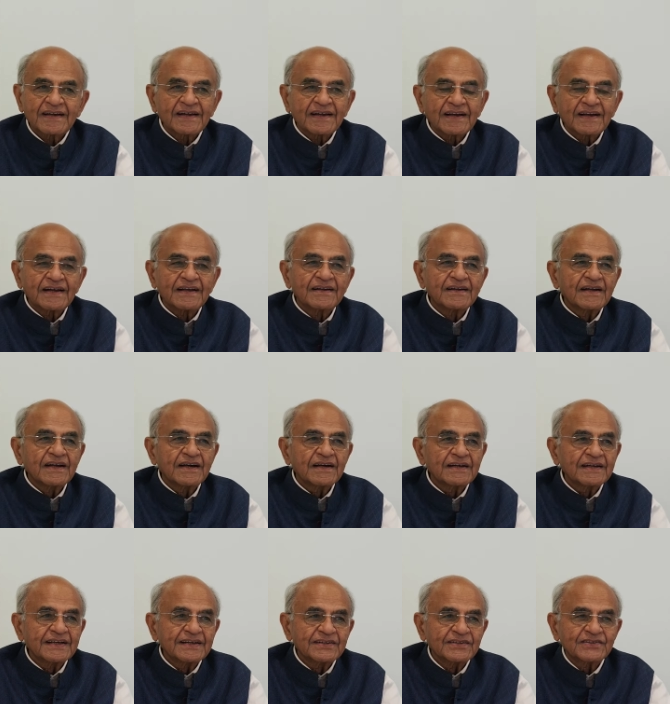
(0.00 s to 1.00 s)
India
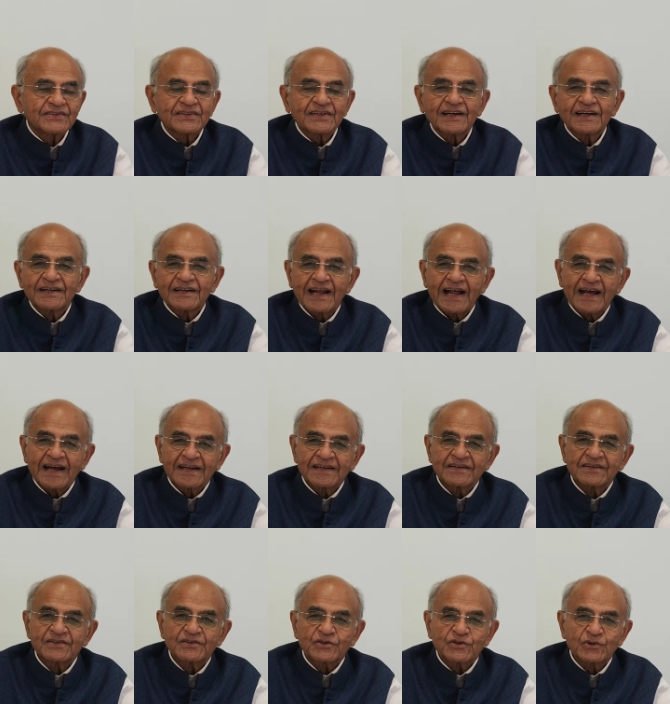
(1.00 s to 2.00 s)
is a
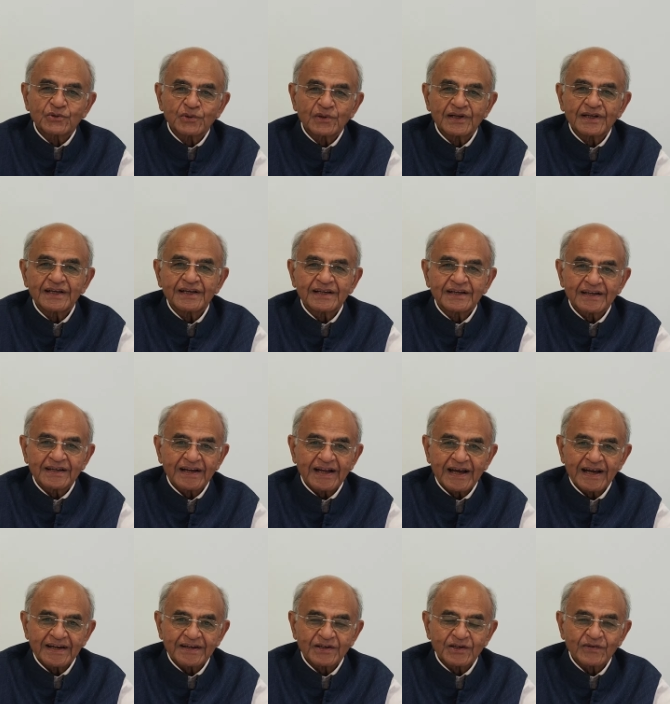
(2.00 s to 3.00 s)
land, truly a
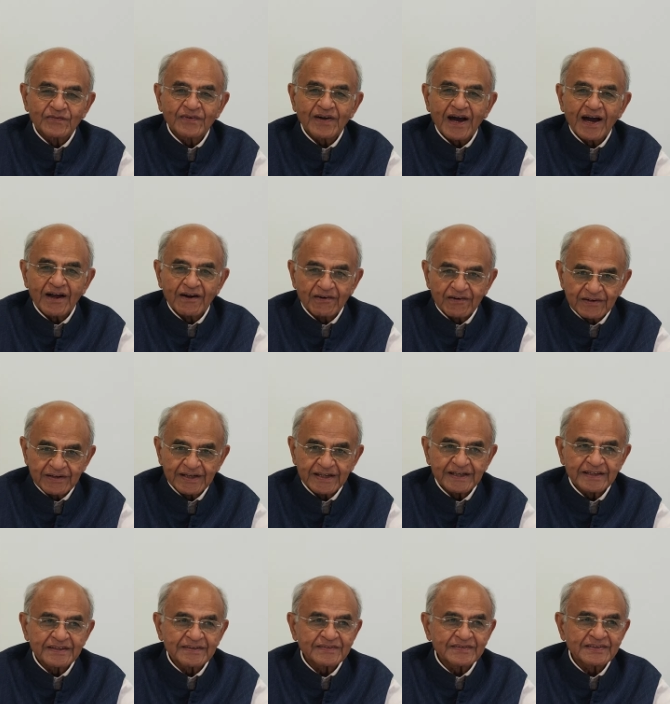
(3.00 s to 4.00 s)
land of
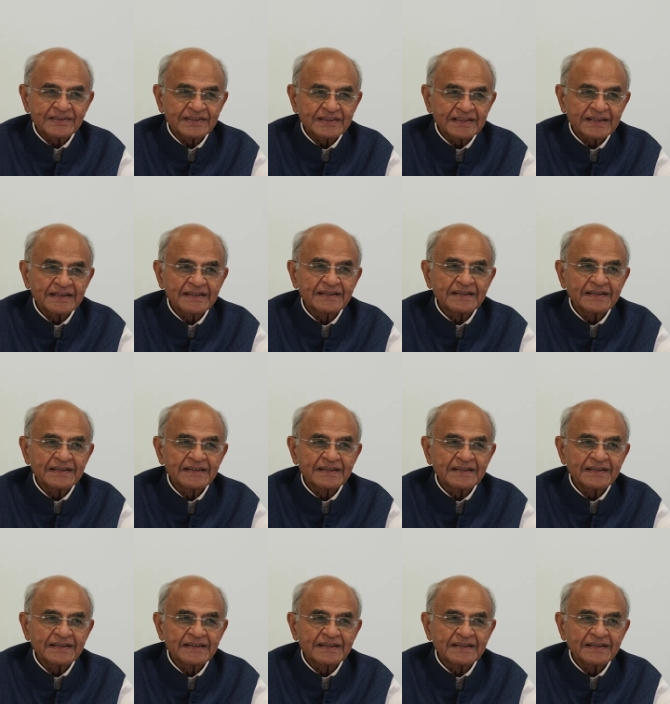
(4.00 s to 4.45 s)
ironies.